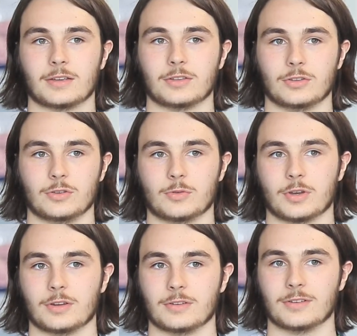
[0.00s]

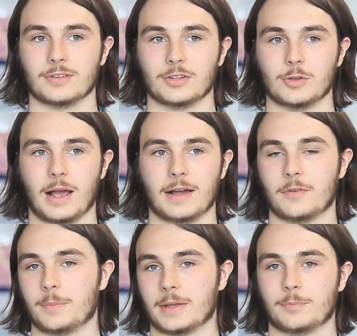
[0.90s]
You have a
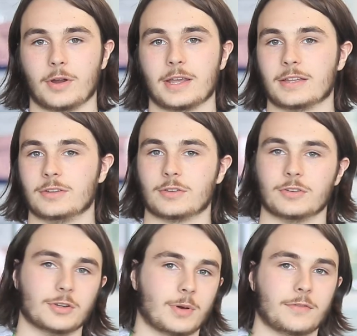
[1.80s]
big break and you can
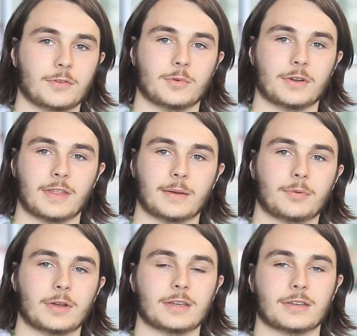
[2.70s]
do whatever you want in that
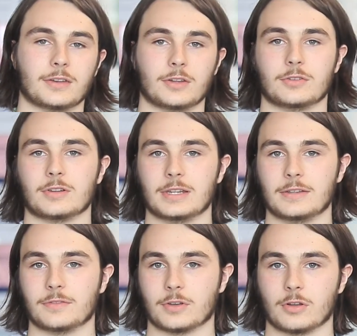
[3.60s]
break. You know, you can
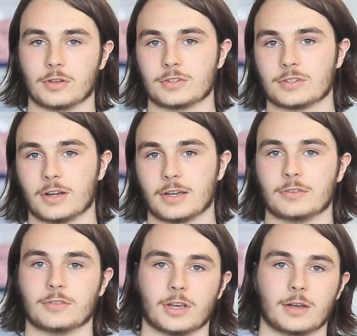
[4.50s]
leave the college site, you
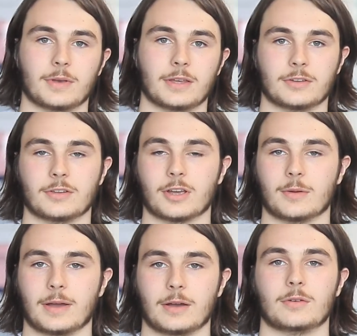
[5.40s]
can come in, you can come
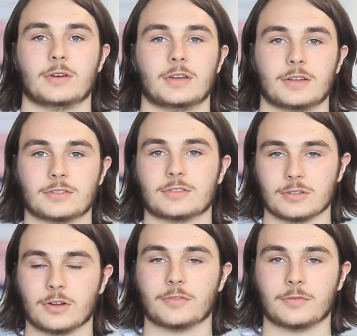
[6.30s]
out. So it's a
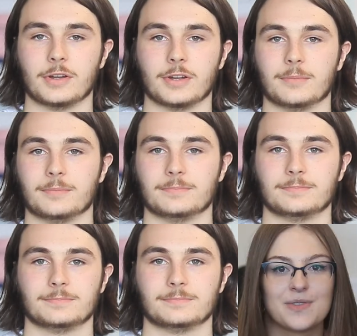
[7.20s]
lot of freedom.
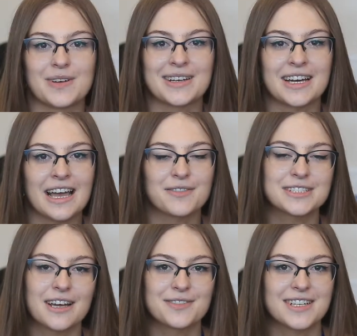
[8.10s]
When I have a
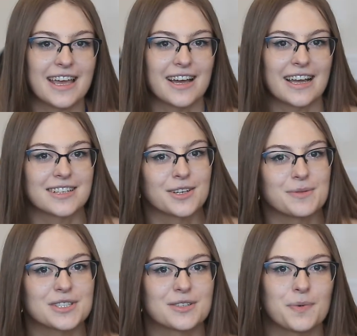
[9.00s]
tough day, I get so
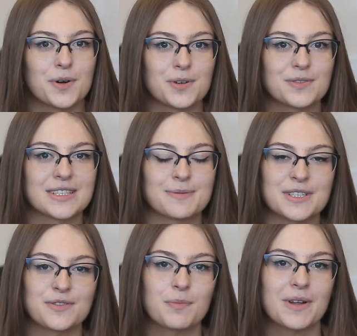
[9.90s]
much support,
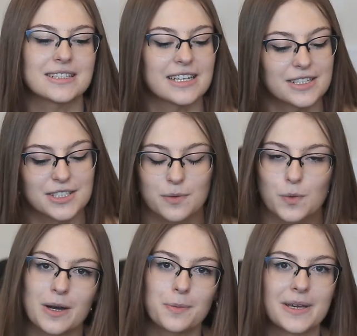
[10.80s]
especially from my teachers and
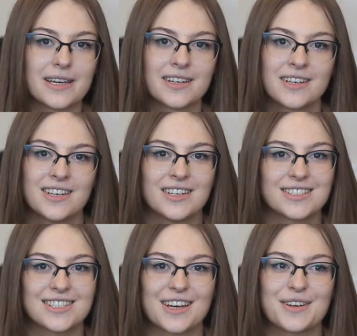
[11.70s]
well-being.
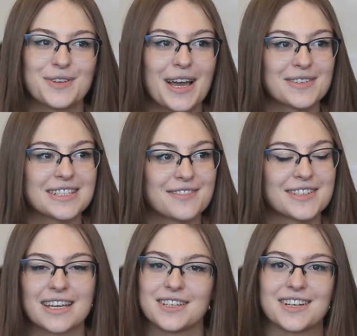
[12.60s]
So if you have a tough
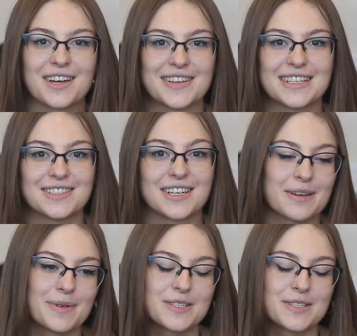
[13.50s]
day, you know that you're going to be